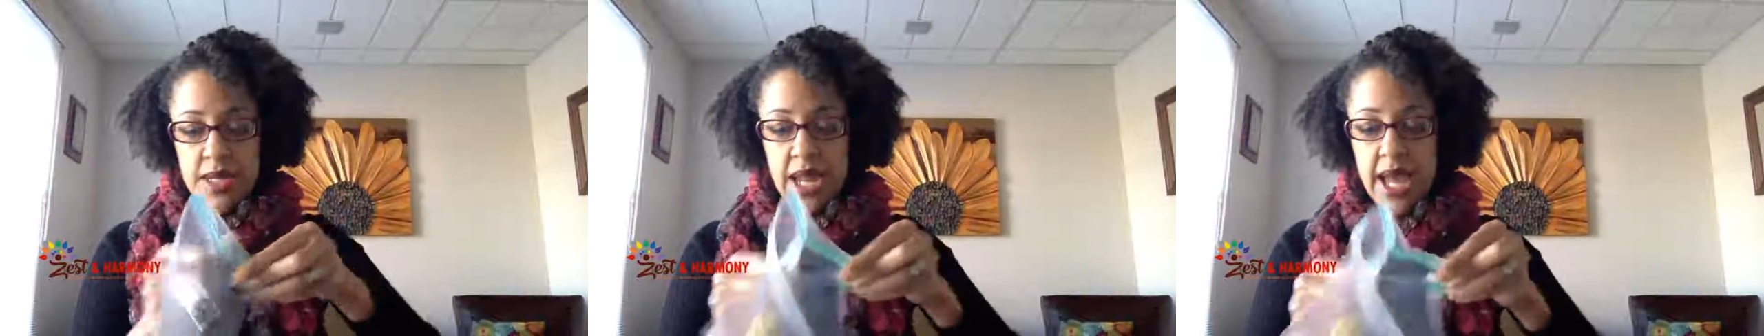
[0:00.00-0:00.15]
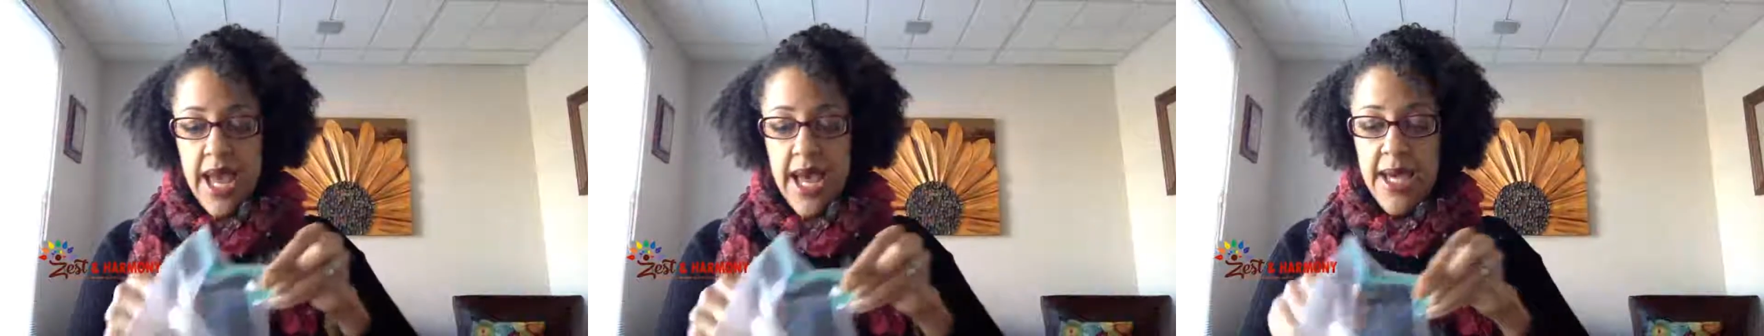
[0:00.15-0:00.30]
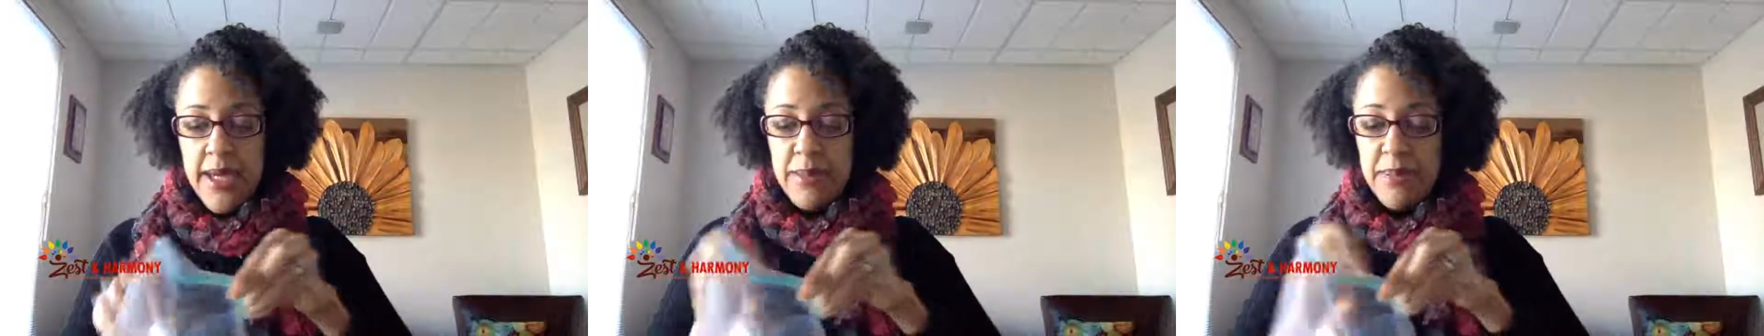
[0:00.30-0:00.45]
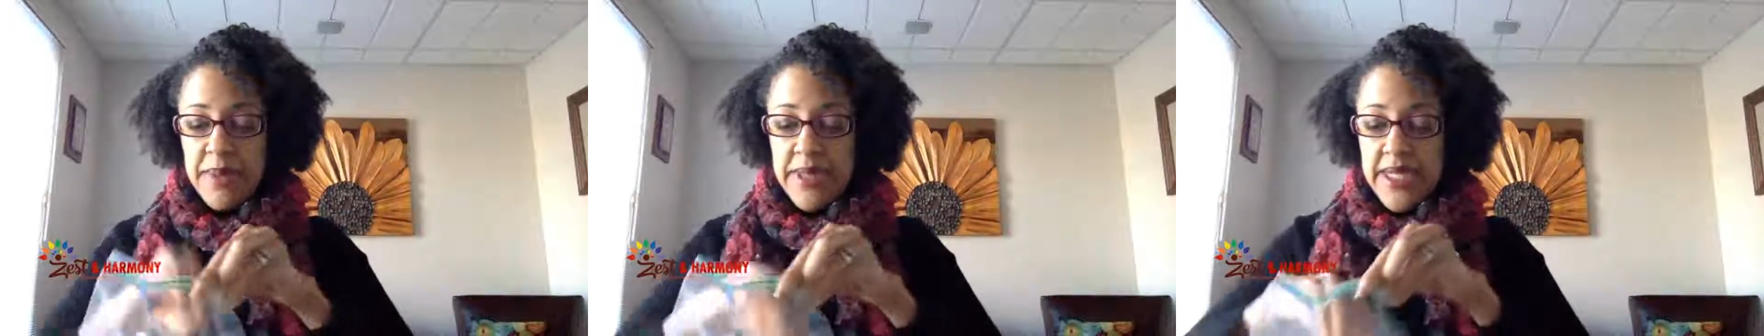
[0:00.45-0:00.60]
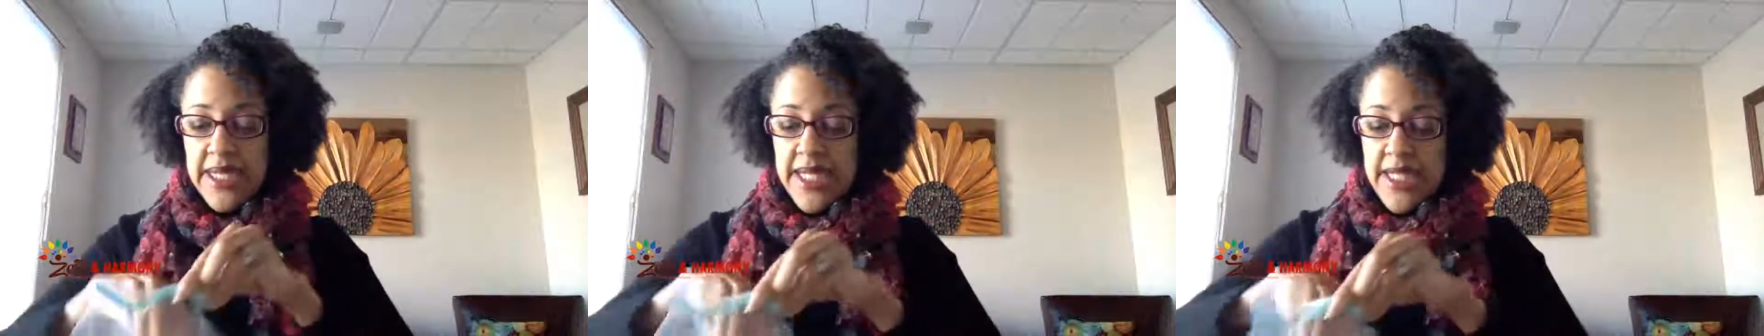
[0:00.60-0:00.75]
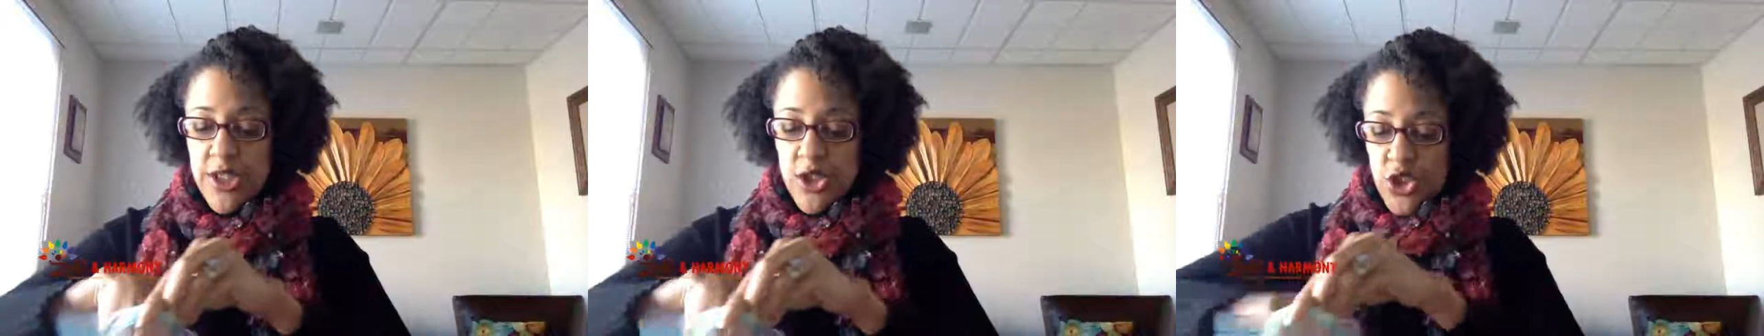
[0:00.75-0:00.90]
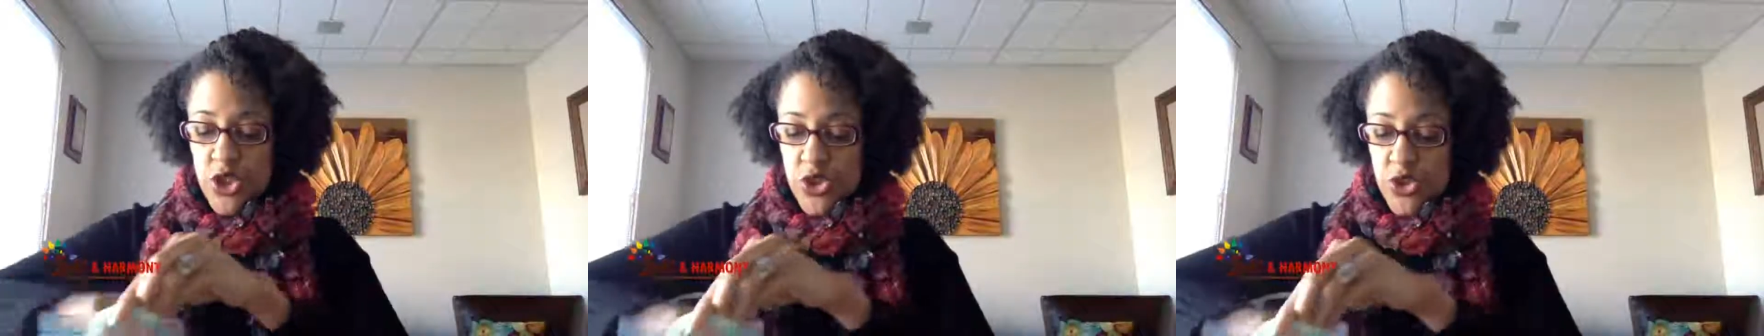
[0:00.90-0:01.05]

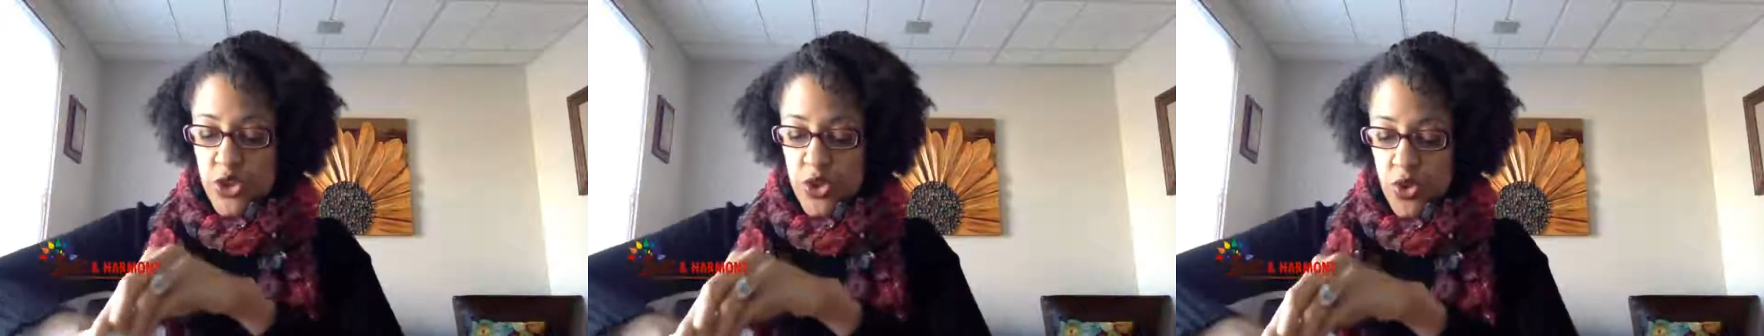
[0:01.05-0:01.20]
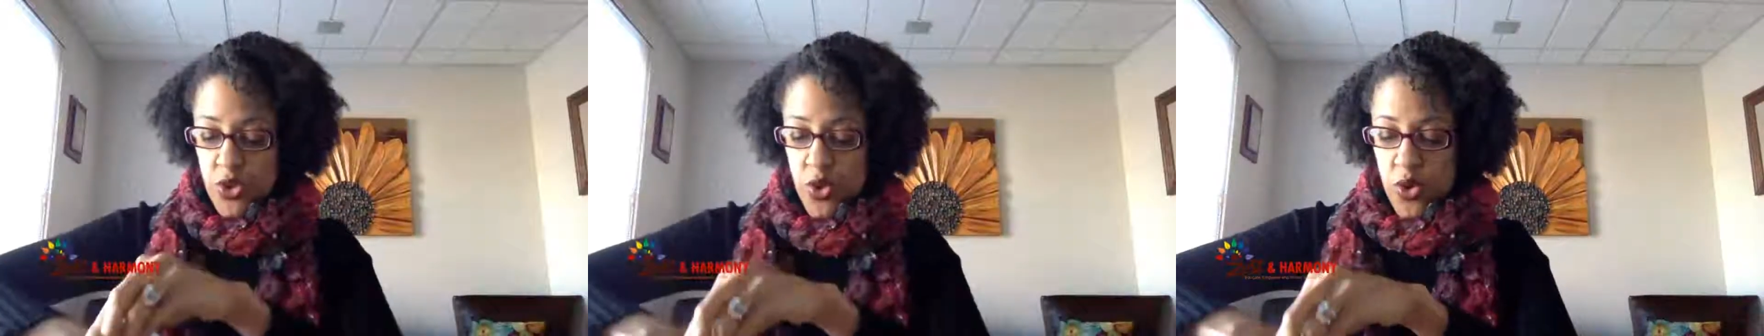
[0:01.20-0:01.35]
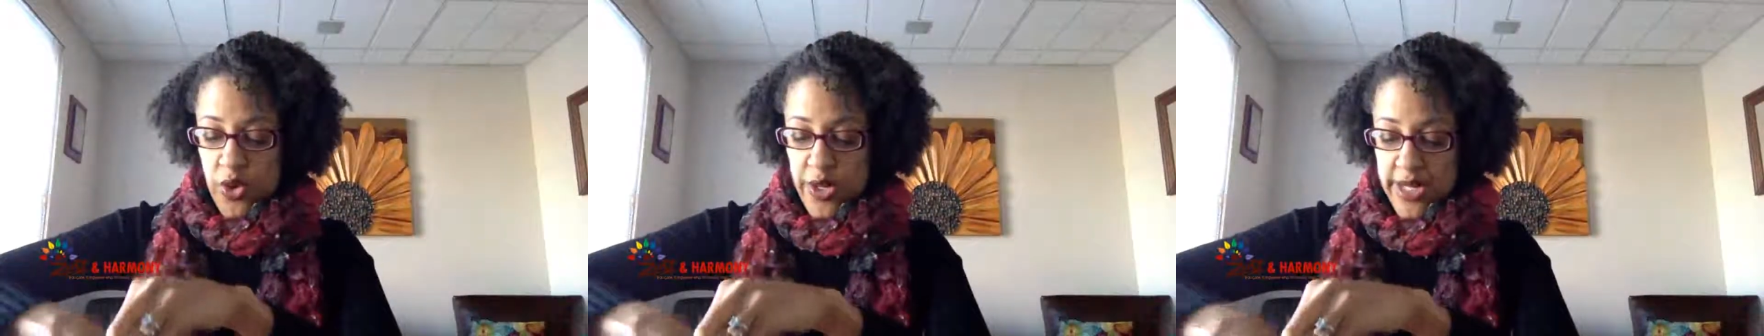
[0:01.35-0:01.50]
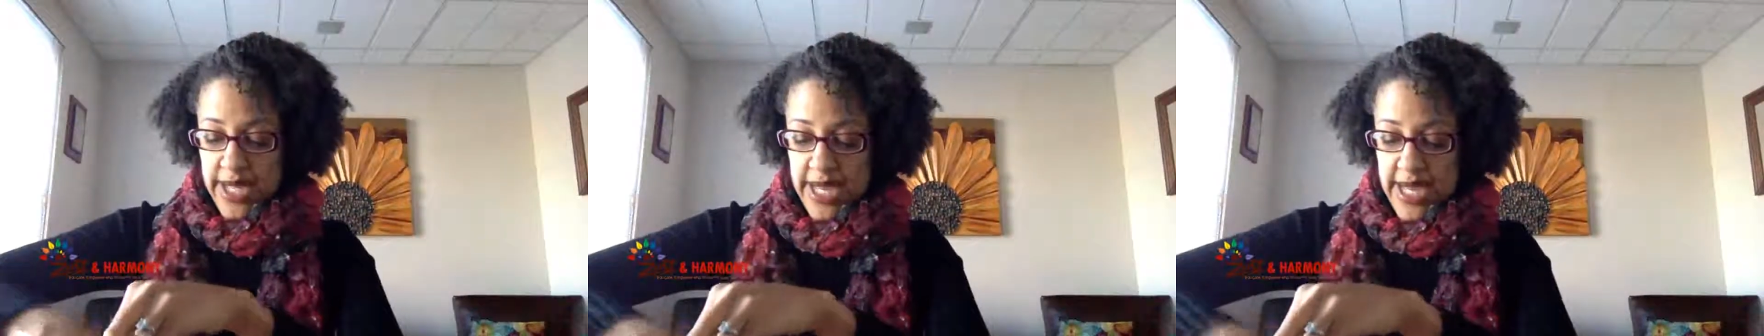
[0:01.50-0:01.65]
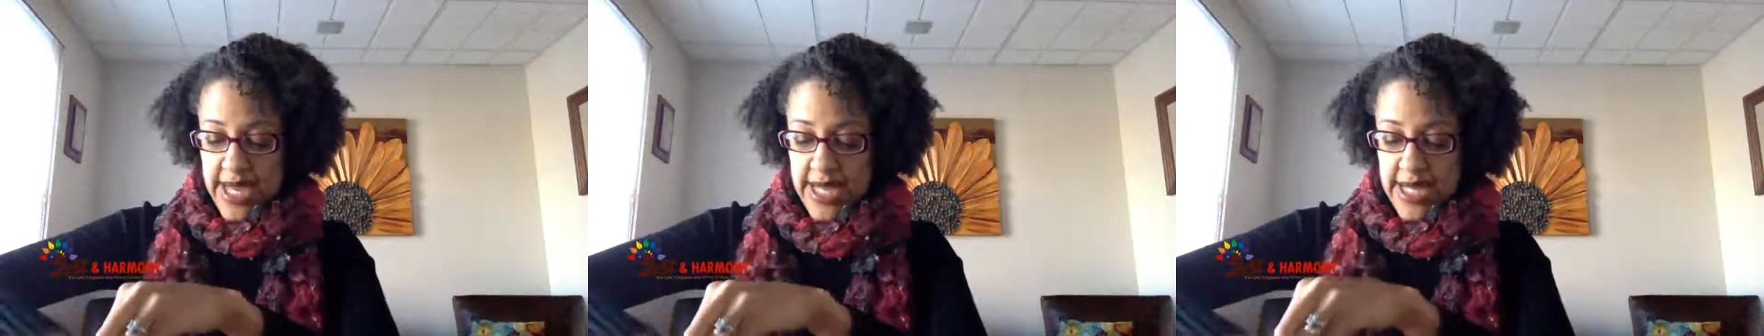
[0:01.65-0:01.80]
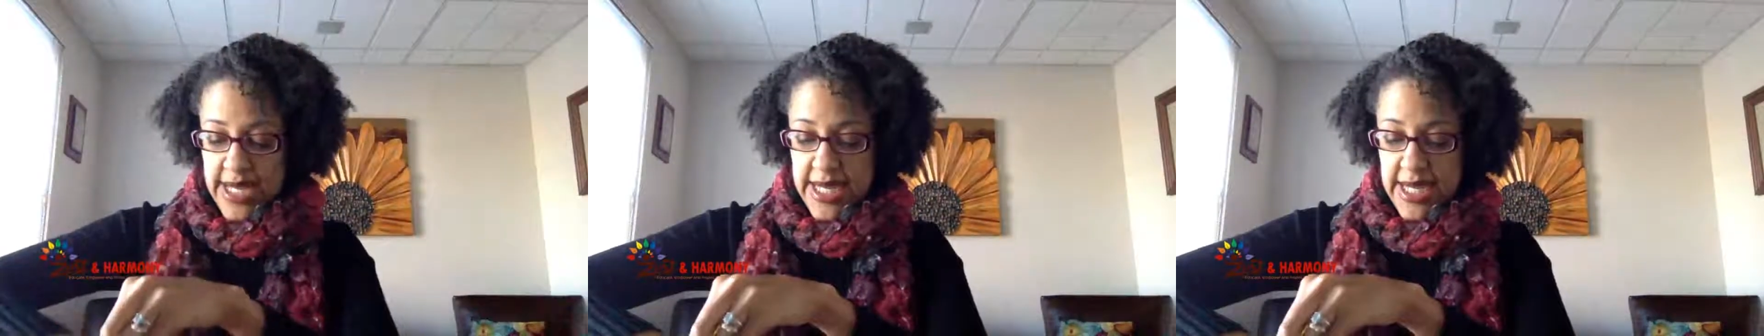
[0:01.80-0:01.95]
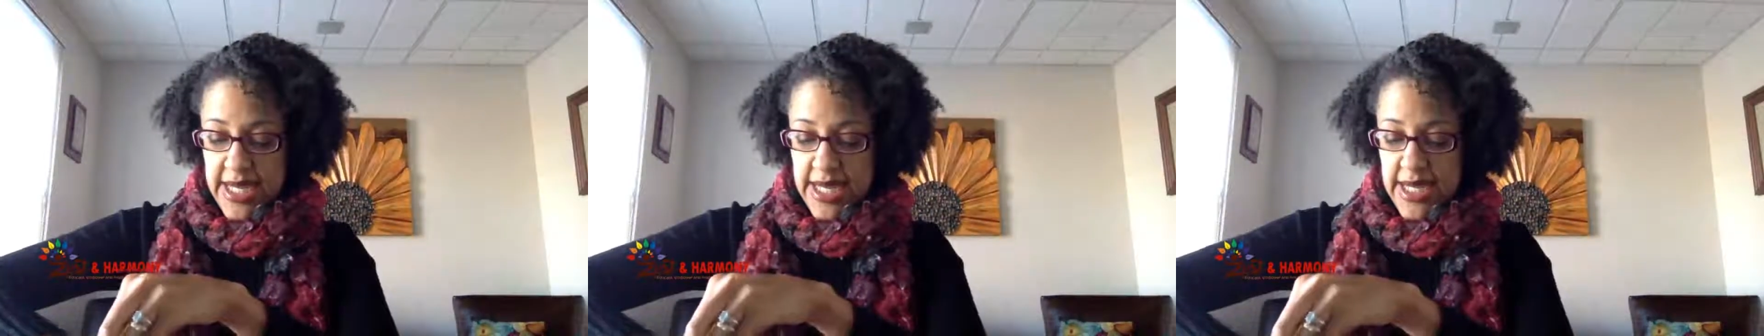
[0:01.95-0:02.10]
non-bleached,
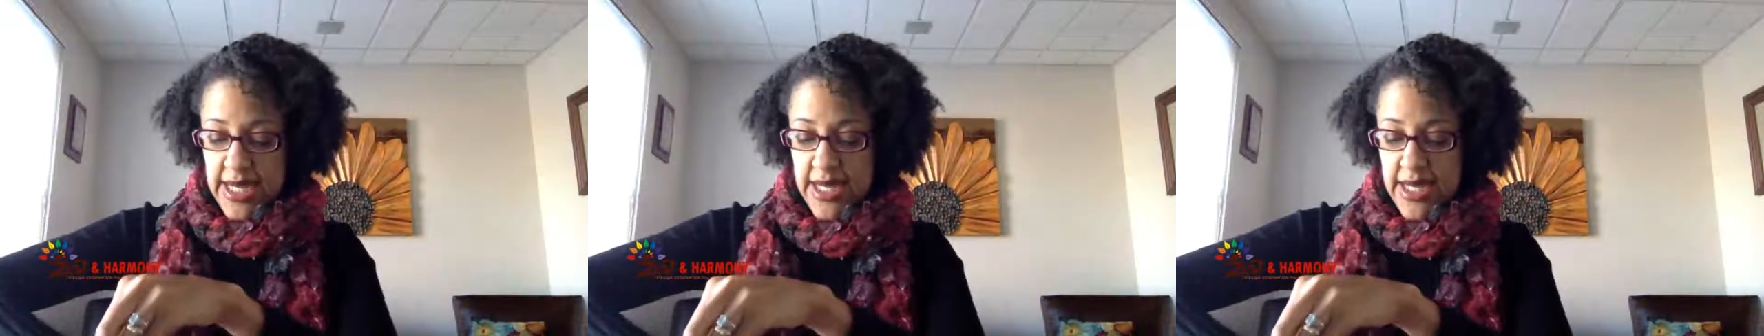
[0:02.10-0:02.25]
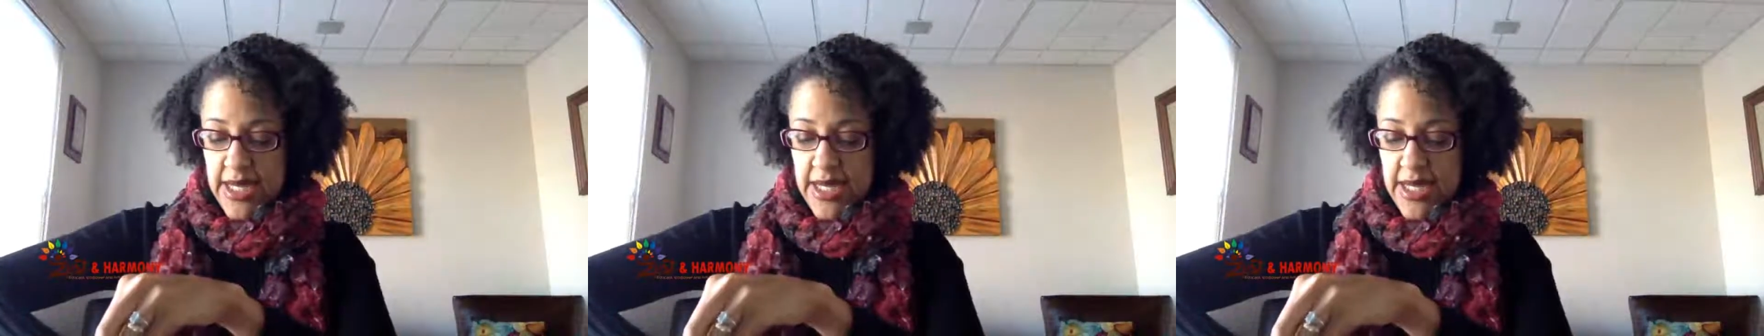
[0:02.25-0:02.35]
organic